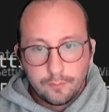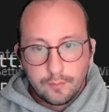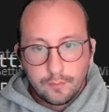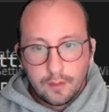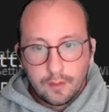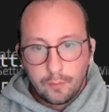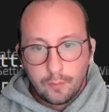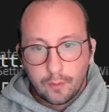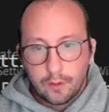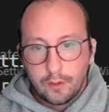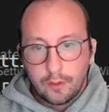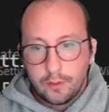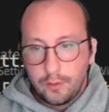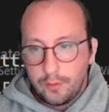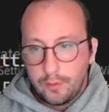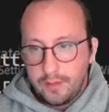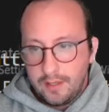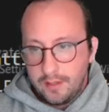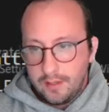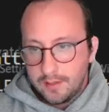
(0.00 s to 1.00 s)
And we're going to do
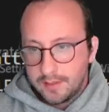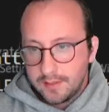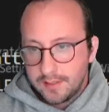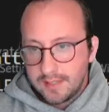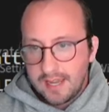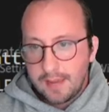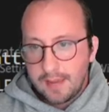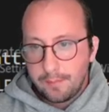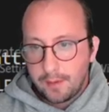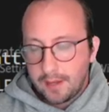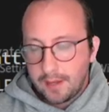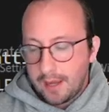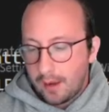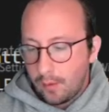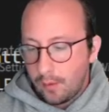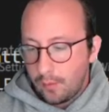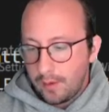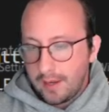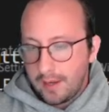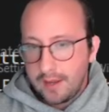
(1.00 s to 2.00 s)
the SAM
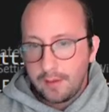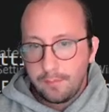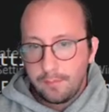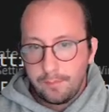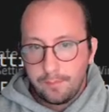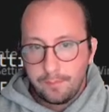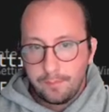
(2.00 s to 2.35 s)
account name.